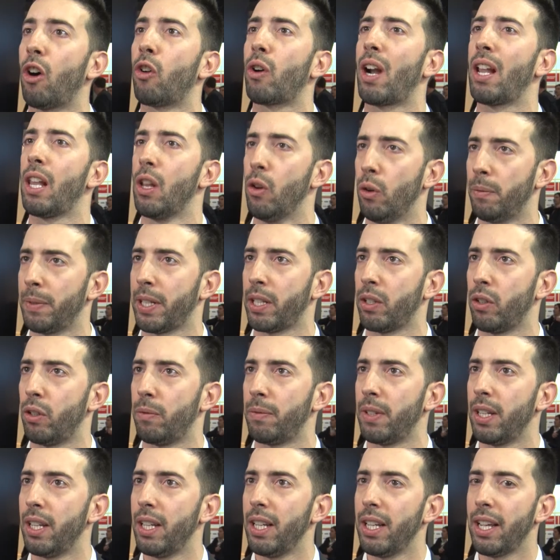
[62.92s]
or
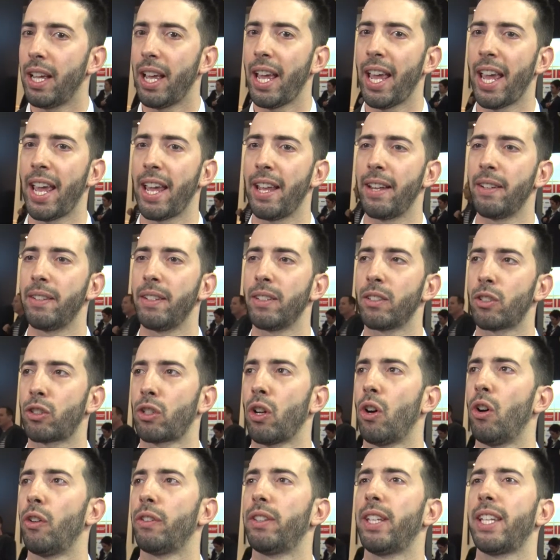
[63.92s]
aluminum, and
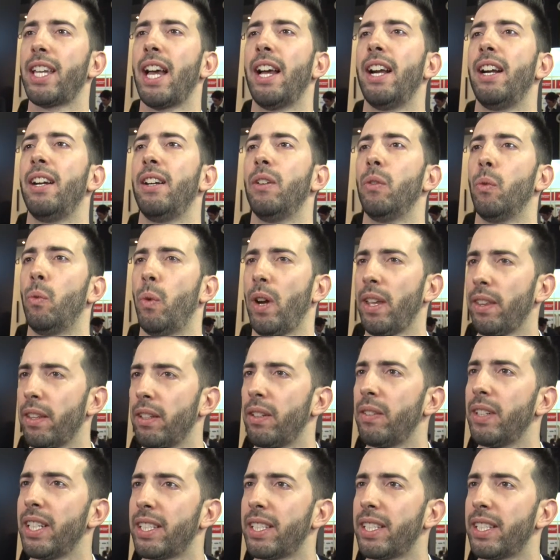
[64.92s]
so they are weather